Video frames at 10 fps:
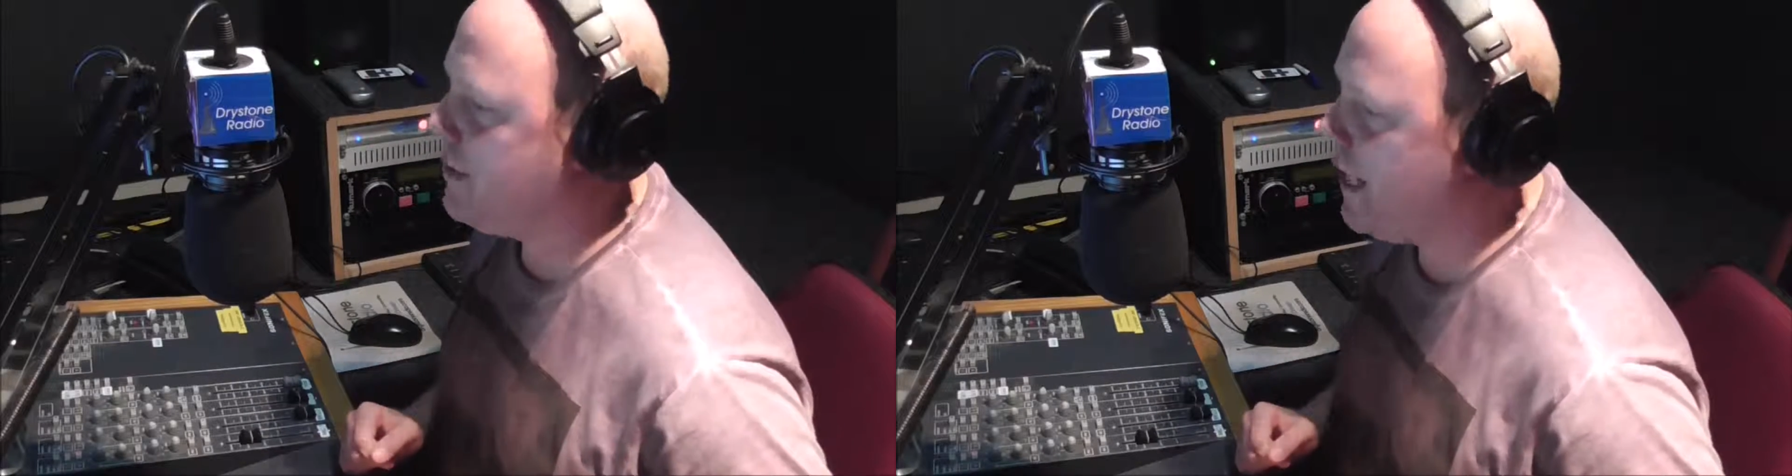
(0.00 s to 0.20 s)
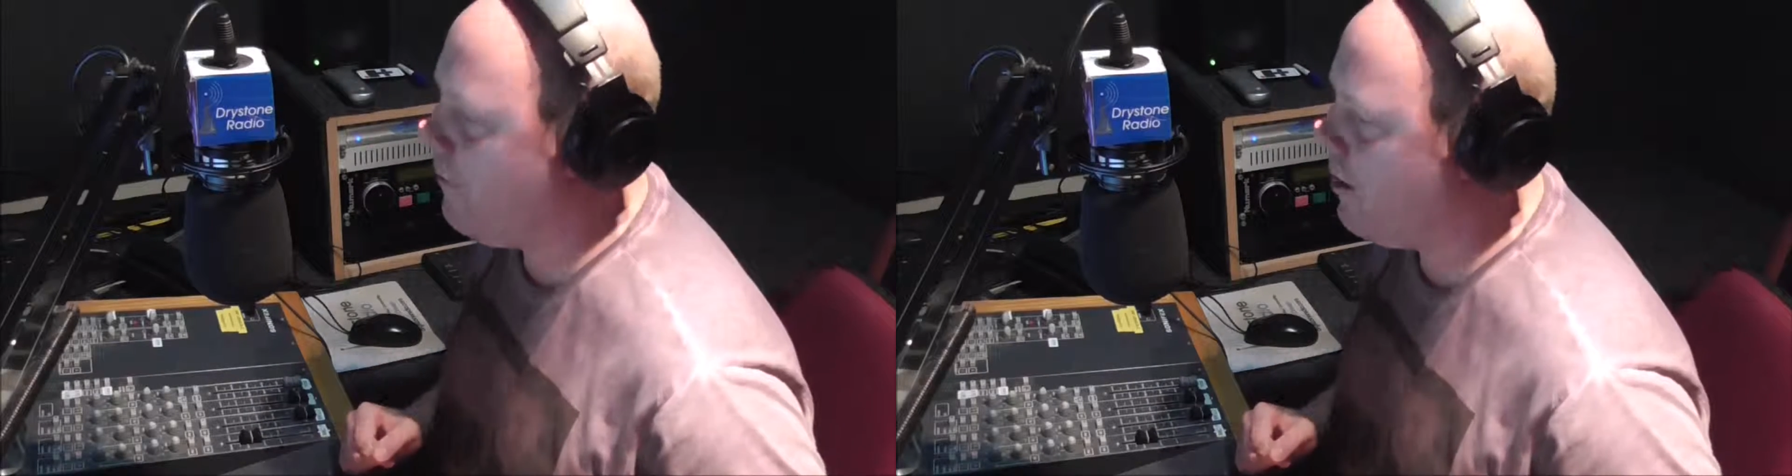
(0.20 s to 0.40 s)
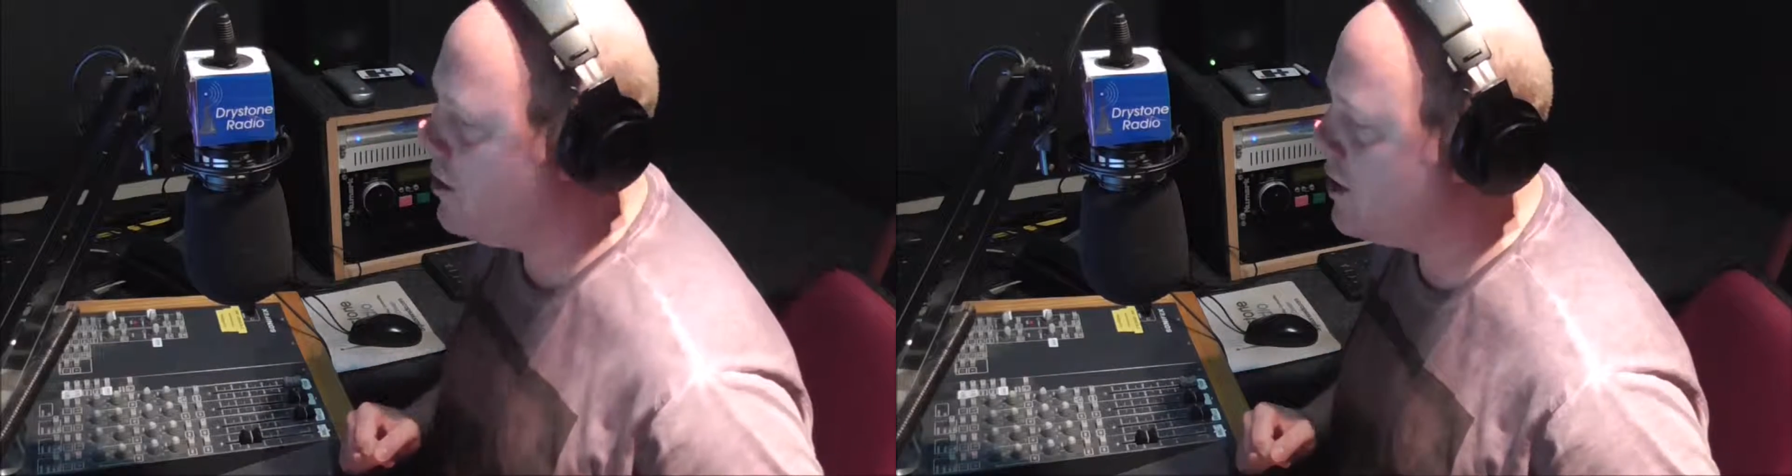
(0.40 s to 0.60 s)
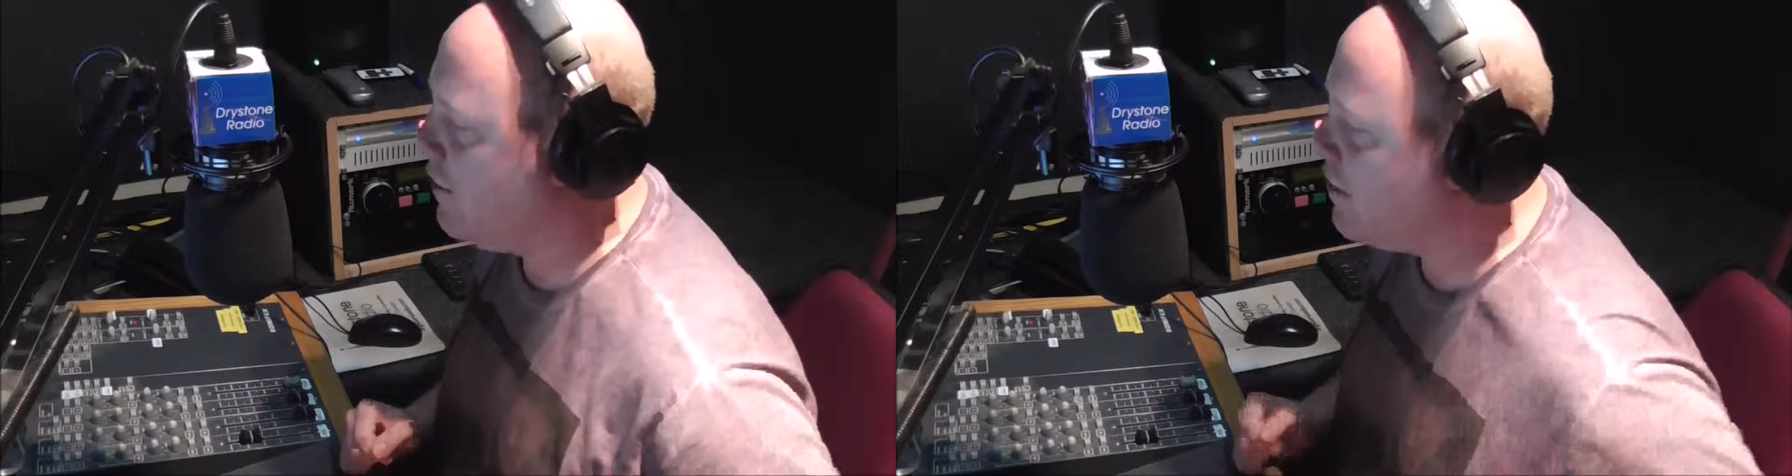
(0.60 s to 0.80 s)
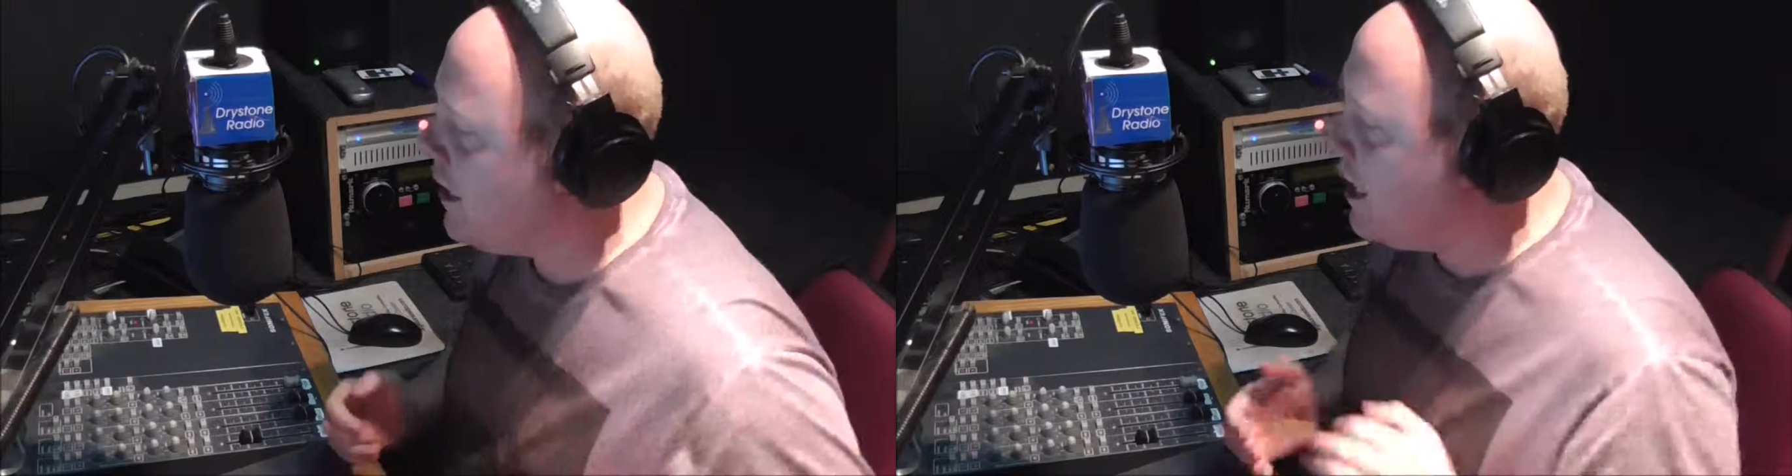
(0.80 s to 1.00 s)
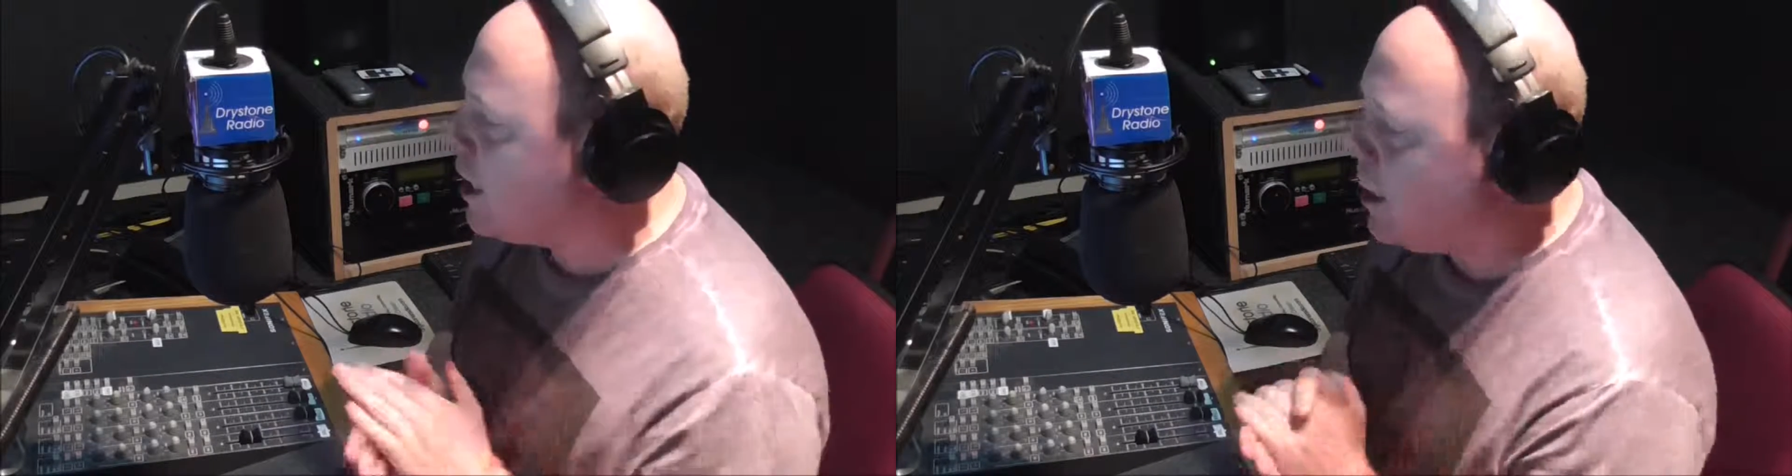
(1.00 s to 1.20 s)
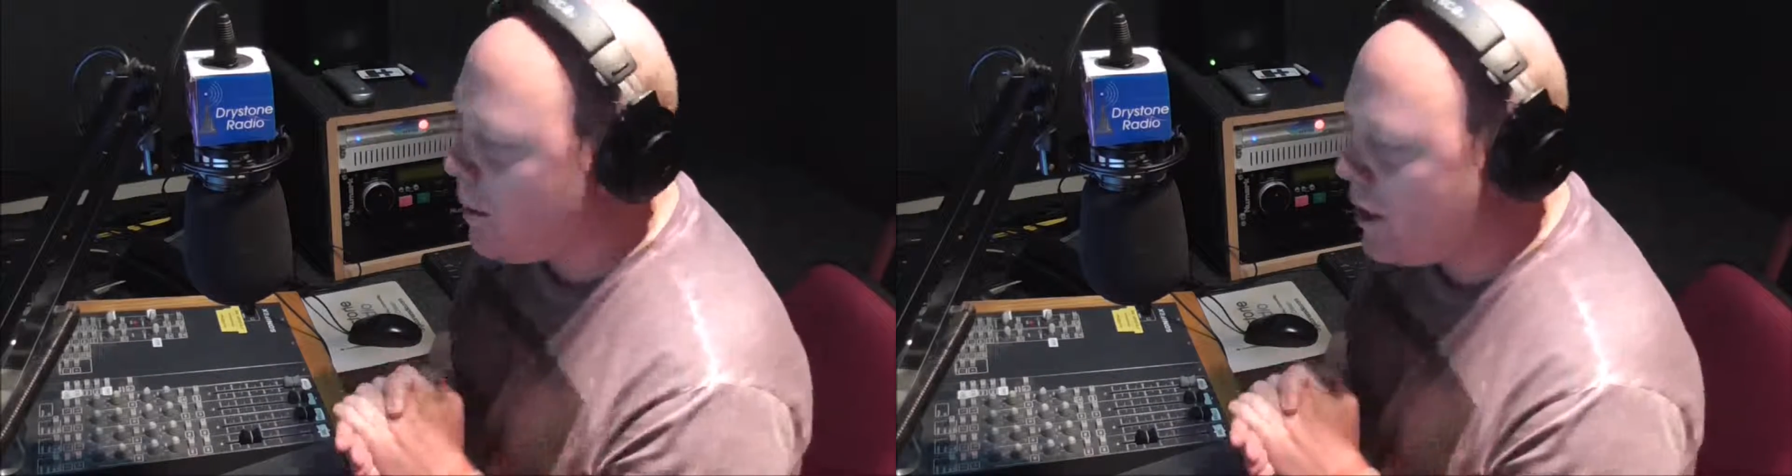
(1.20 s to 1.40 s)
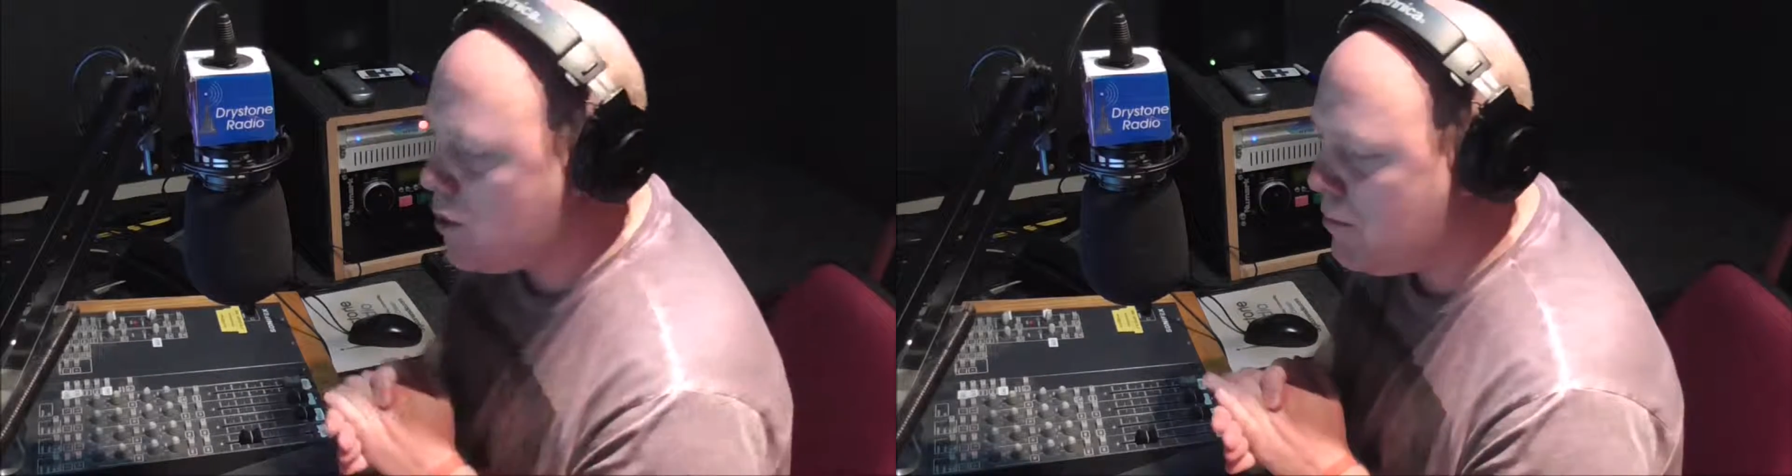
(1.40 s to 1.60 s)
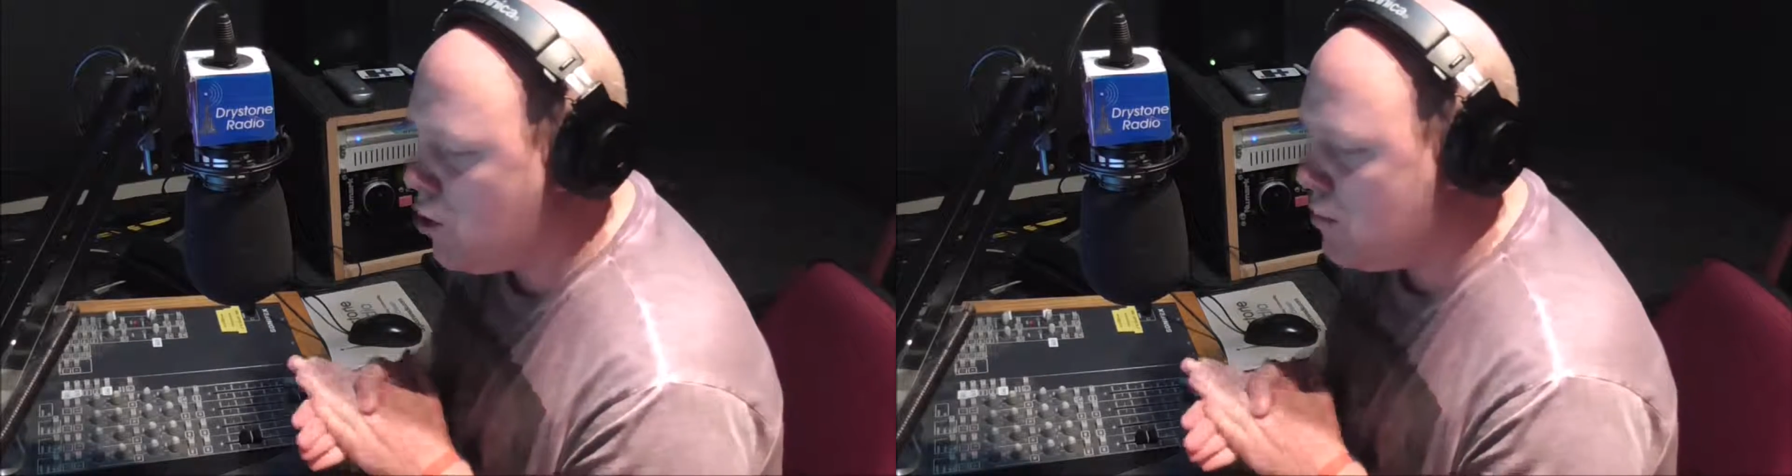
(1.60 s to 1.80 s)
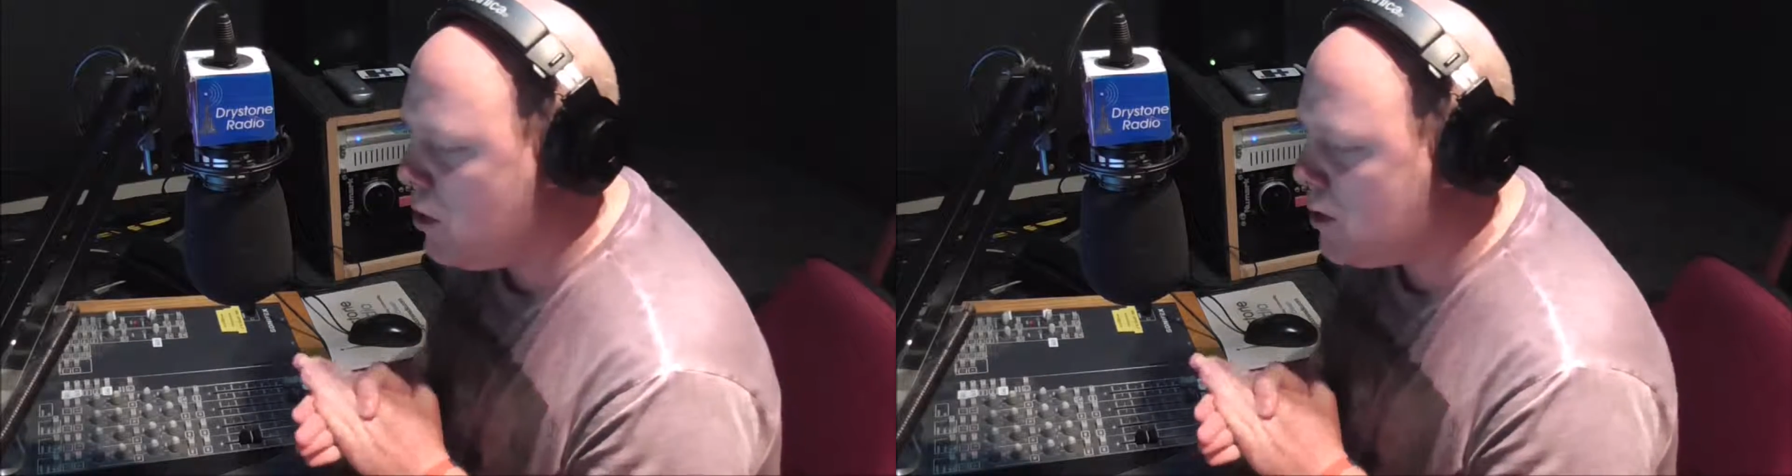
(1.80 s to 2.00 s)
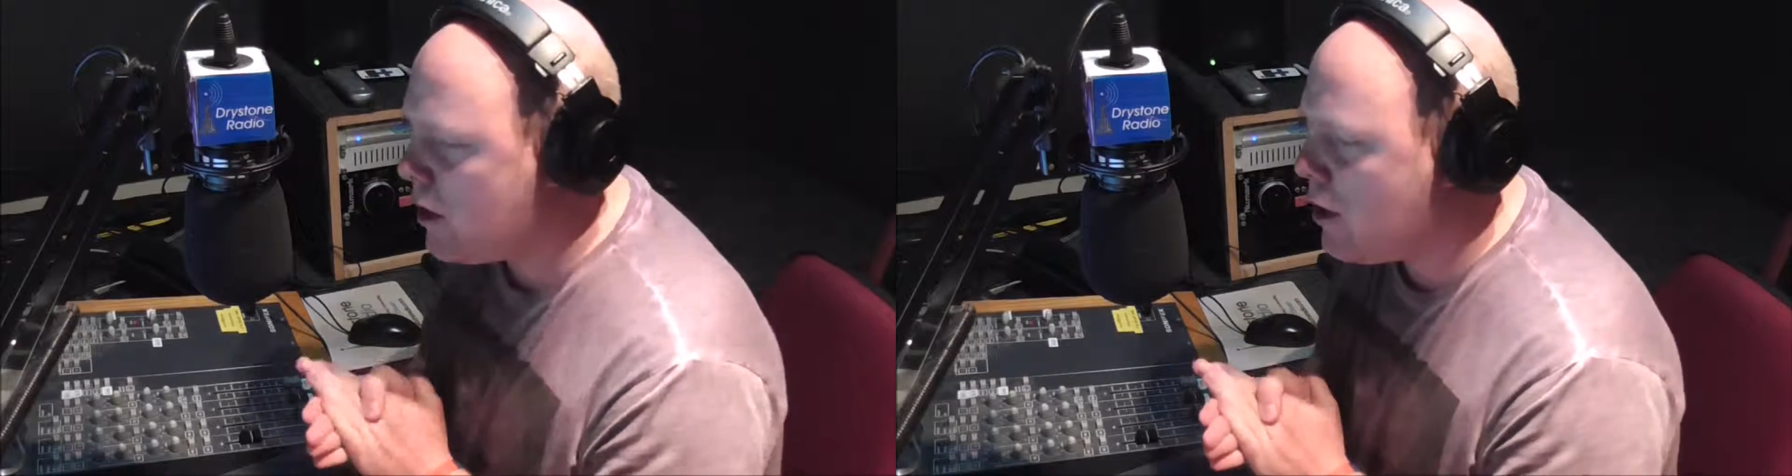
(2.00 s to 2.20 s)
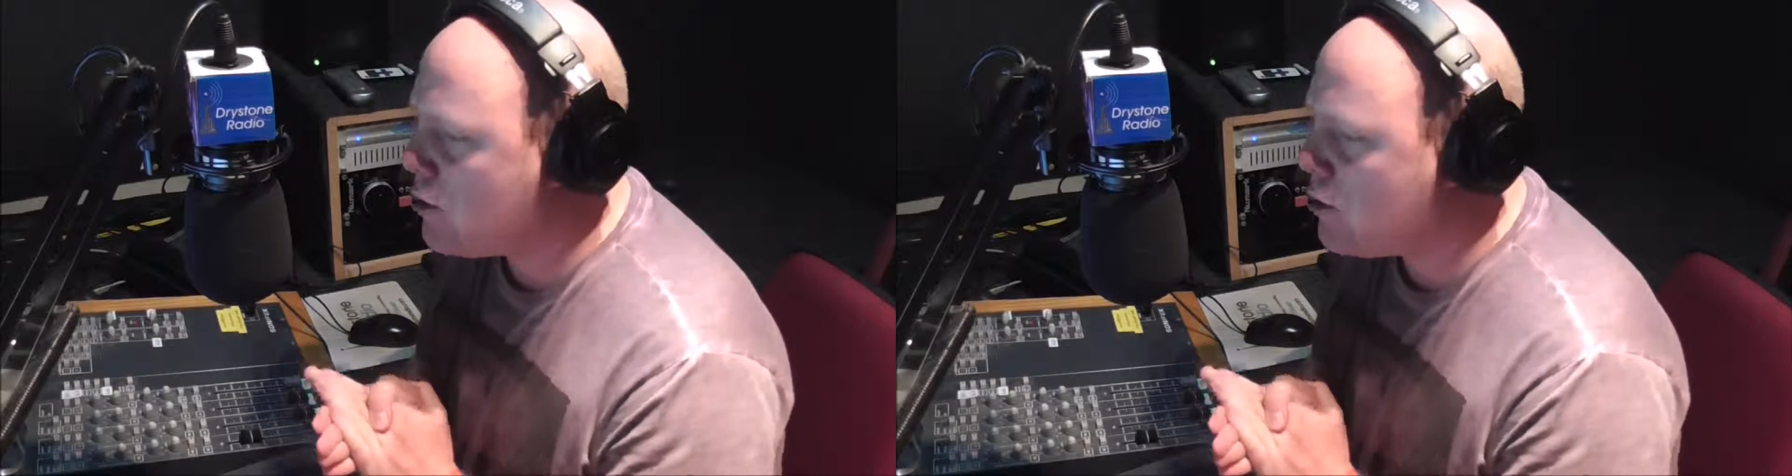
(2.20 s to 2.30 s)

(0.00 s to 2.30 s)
Get it right, Steve. Going to play some more music.